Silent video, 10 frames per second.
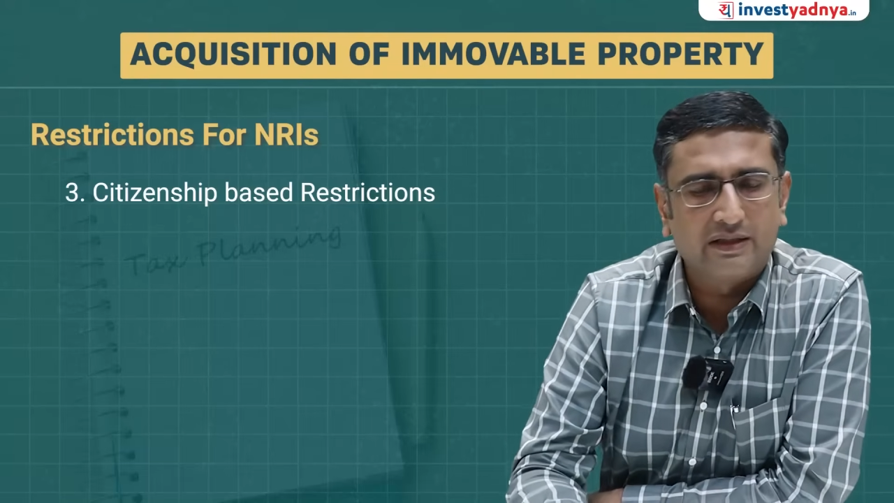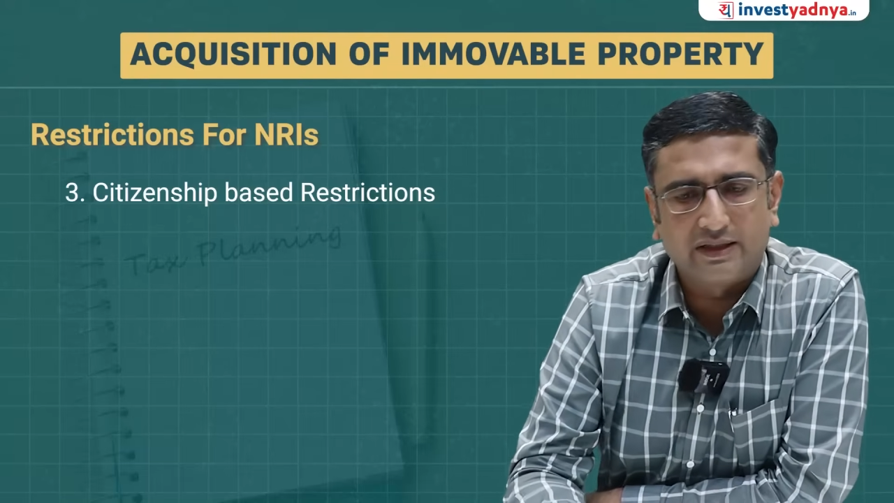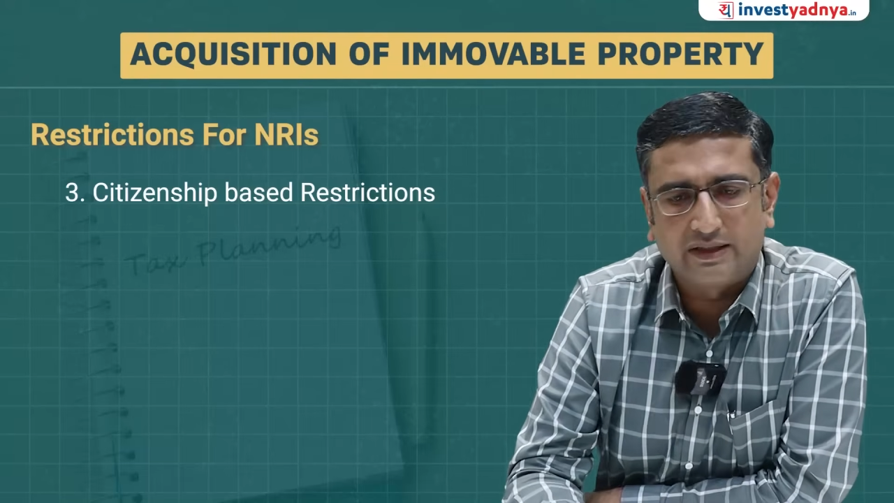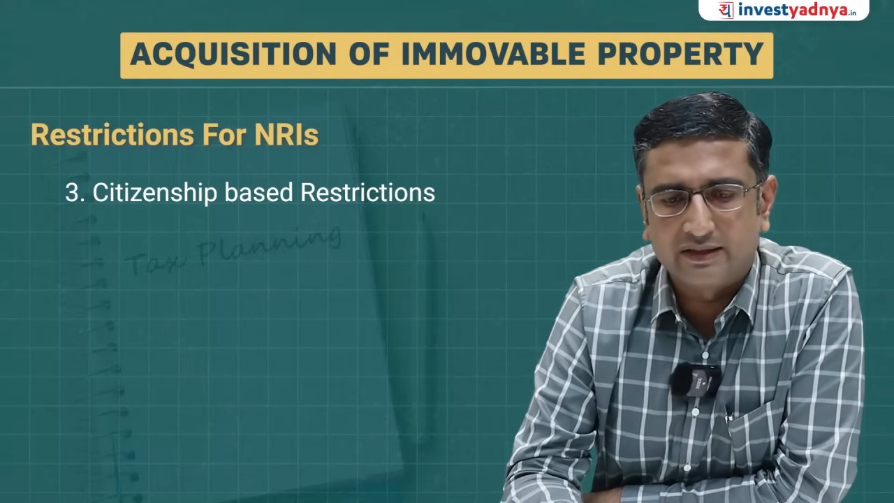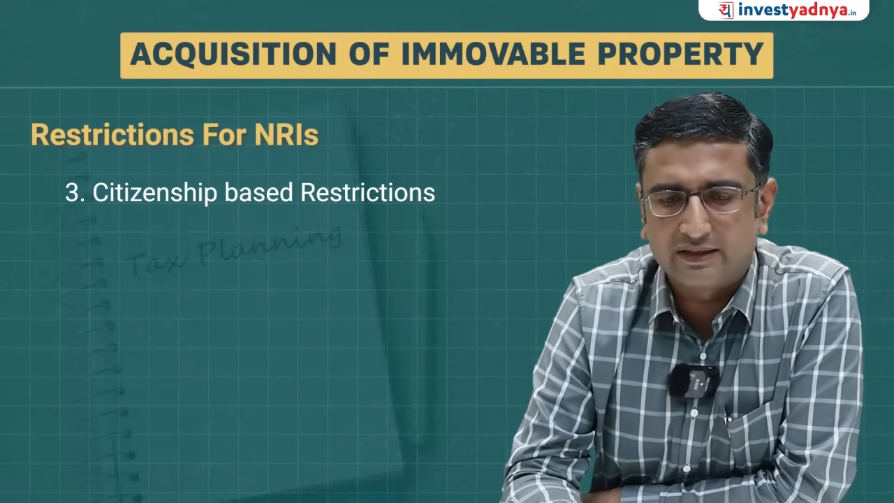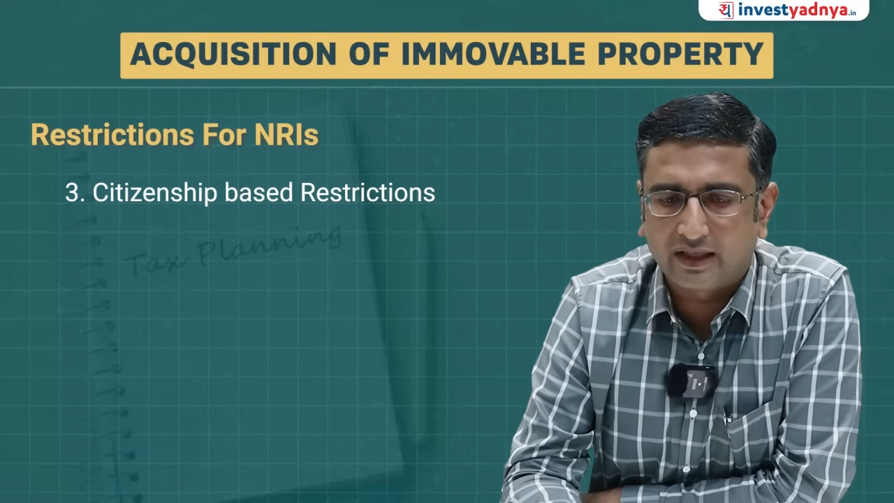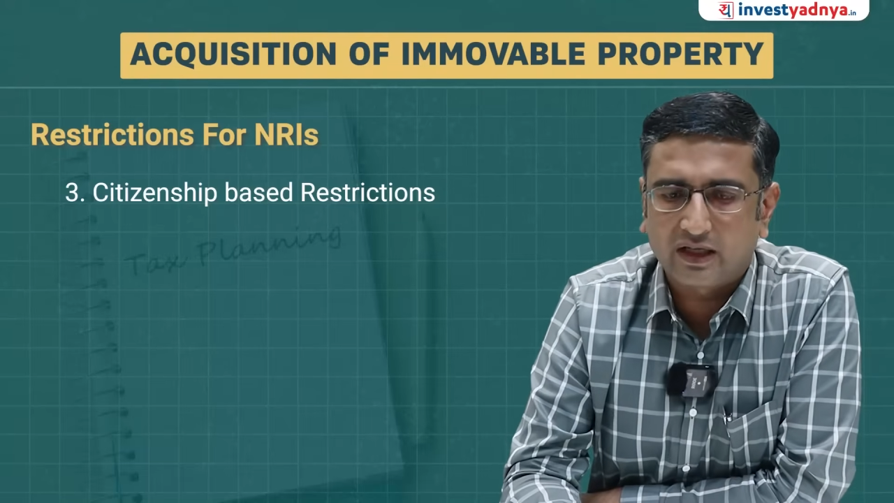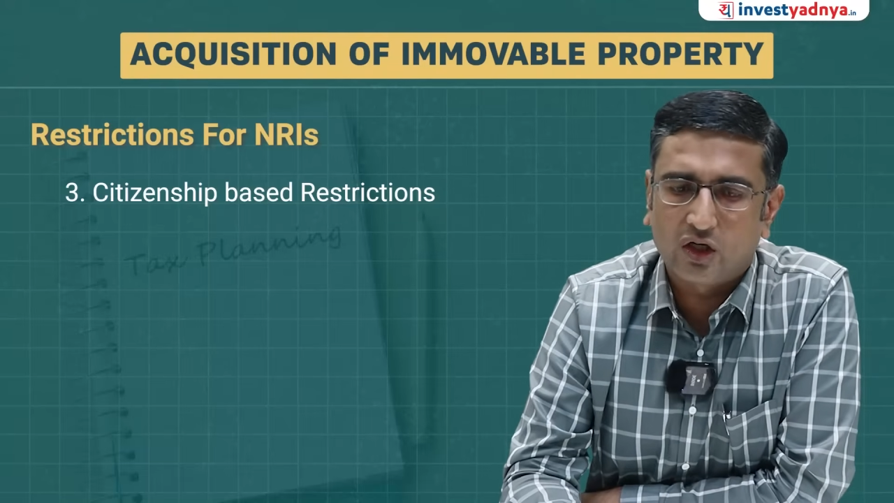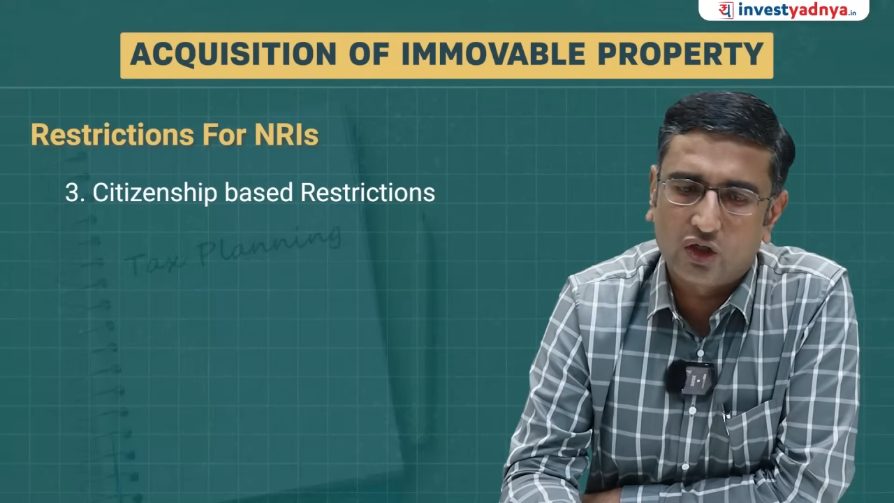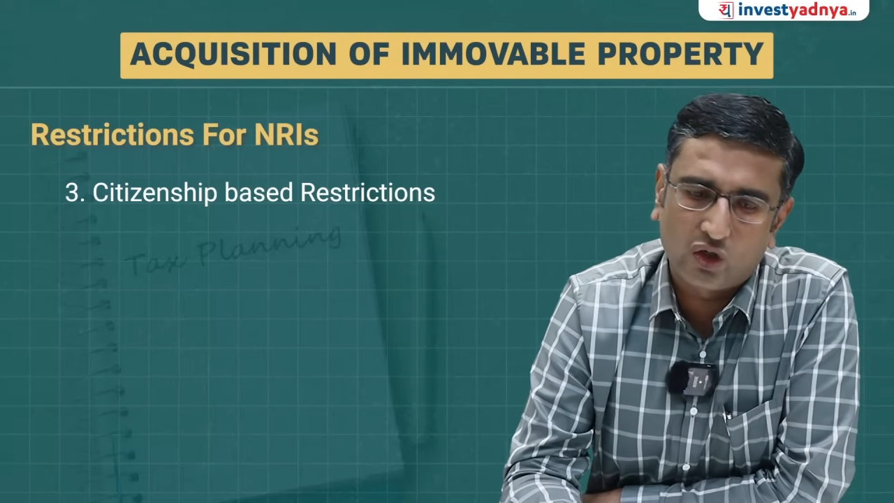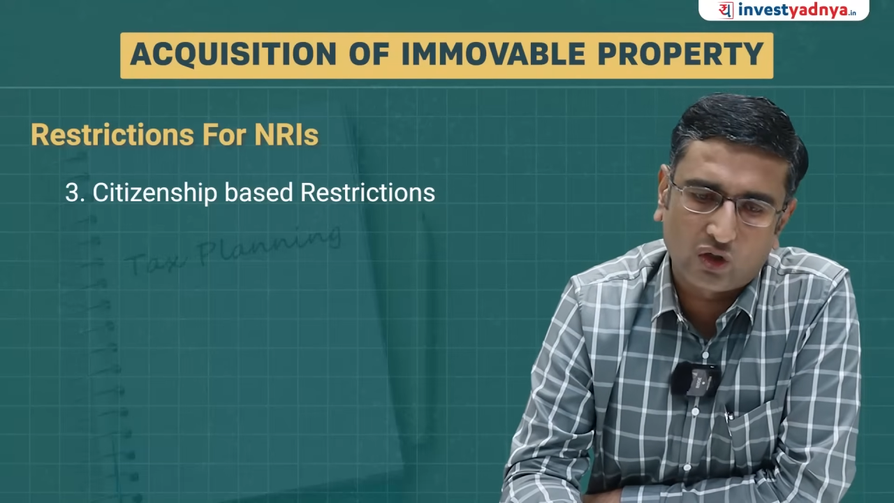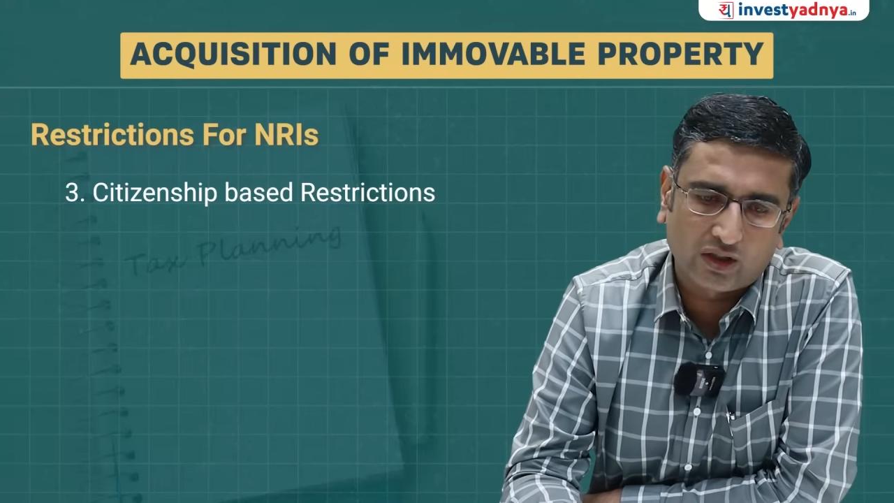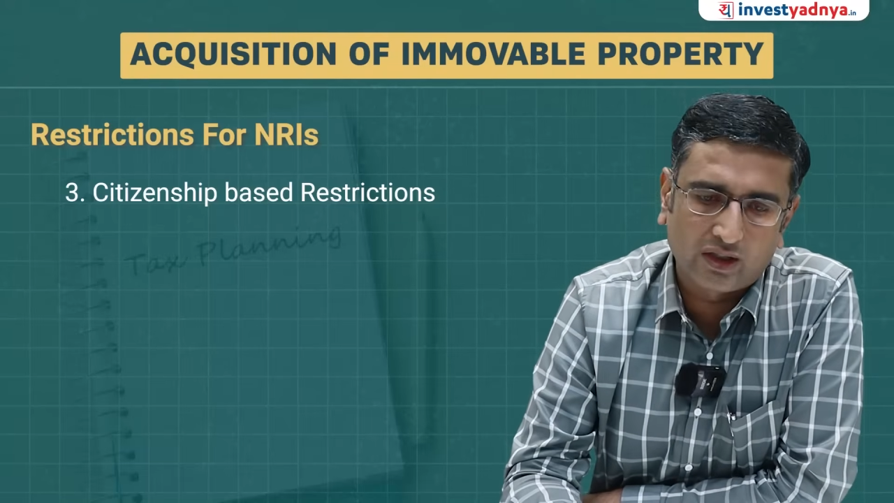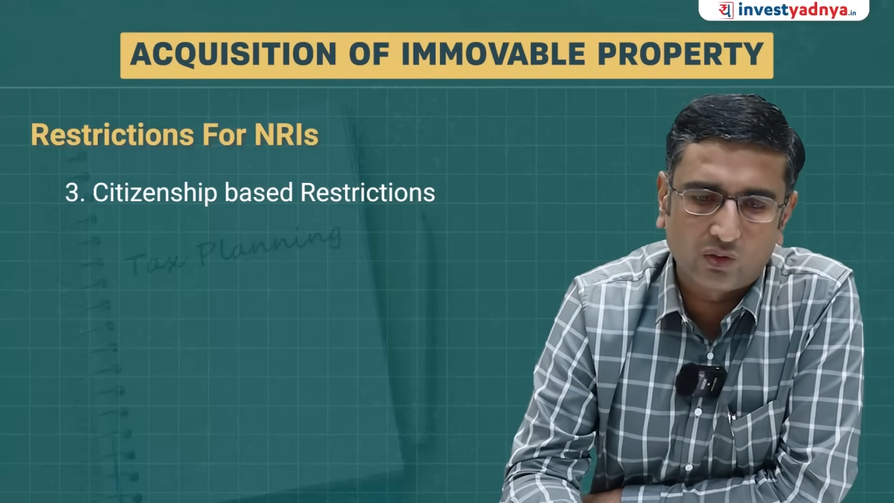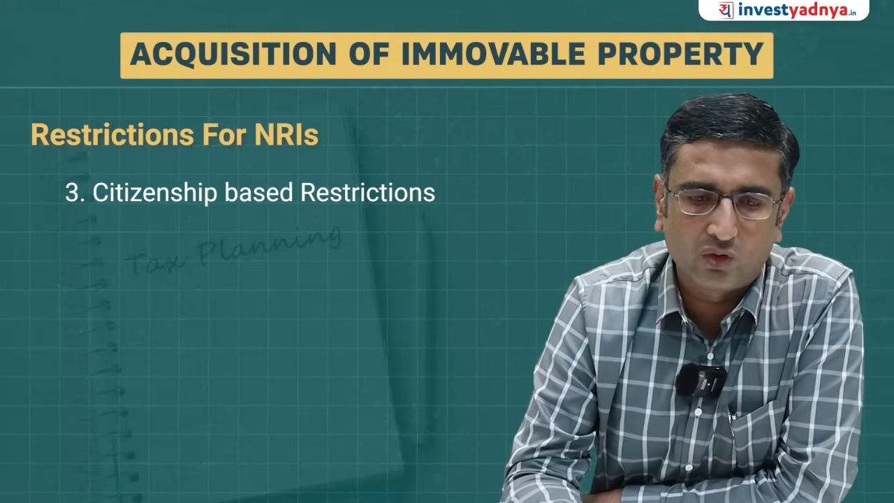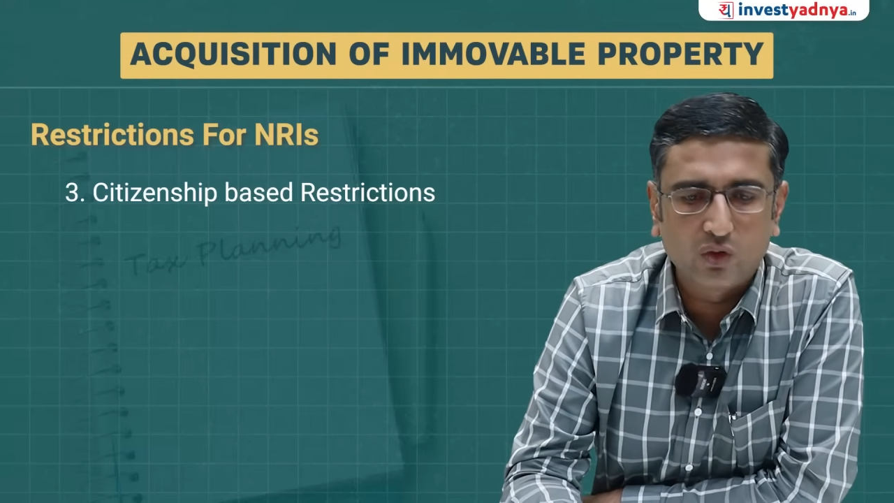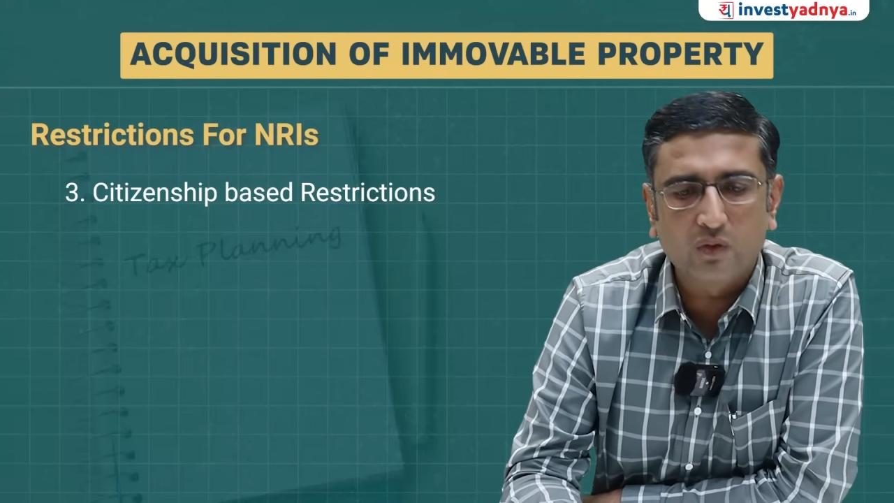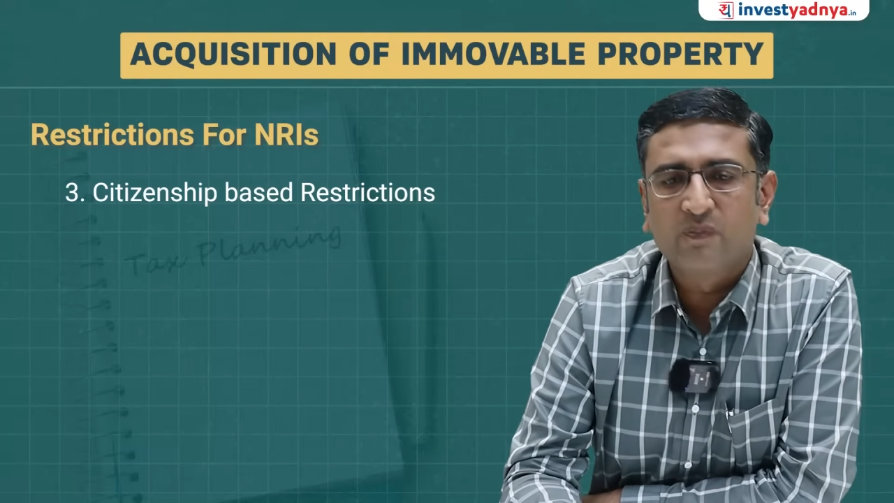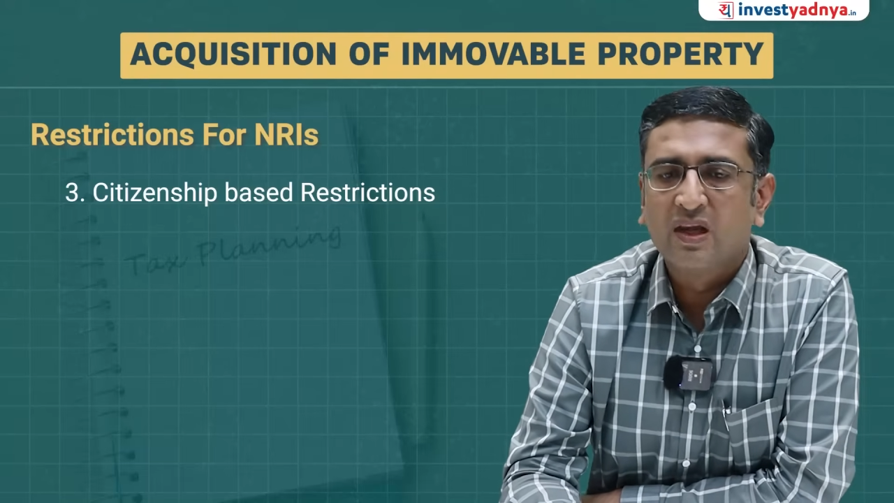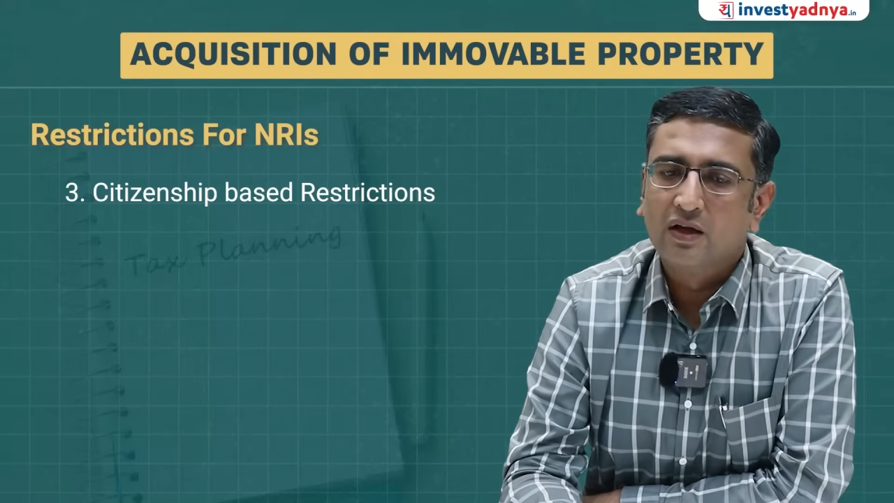citizens are not allowed to